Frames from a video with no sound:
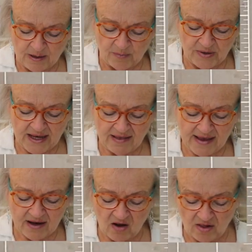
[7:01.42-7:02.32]
But I
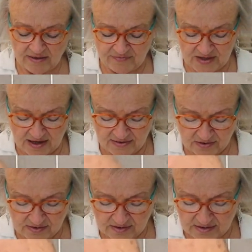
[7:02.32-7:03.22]
like all of the
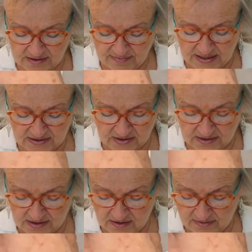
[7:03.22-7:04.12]
other
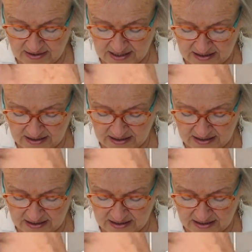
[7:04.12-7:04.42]
dimensions. Oh, that